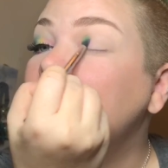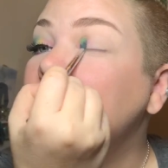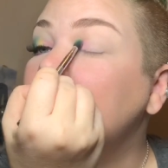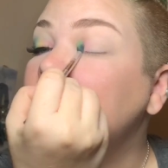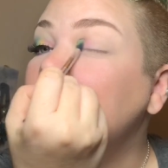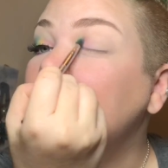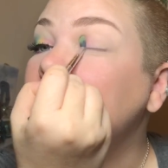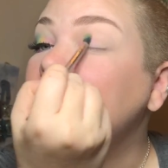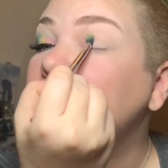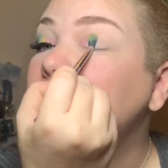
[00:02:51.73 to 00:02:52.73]
just
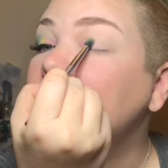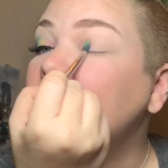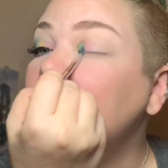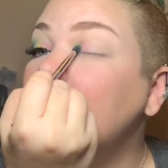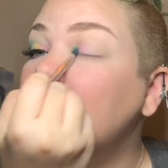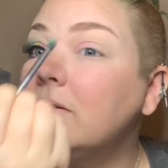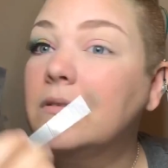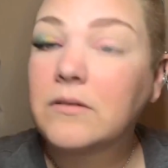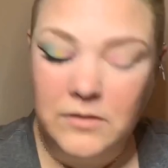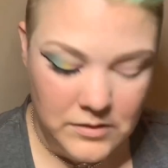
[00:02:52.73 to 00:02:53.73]
like so.
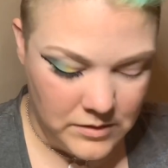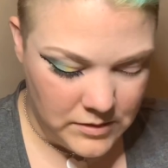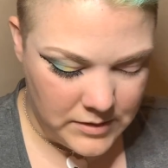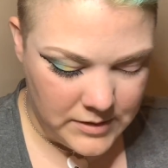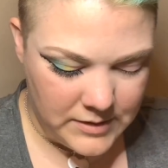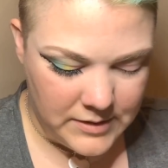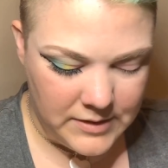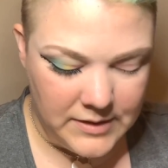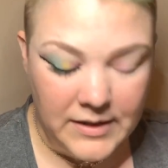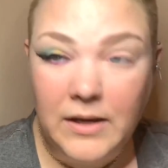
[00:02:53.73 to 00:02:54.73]

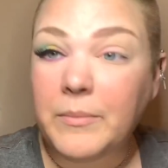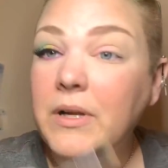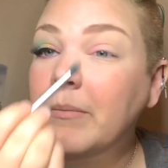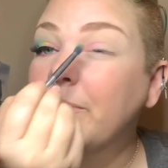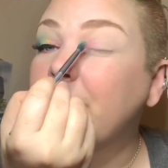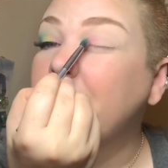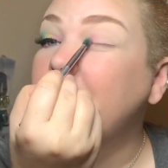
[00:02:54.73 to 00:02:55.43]
And I'm gonna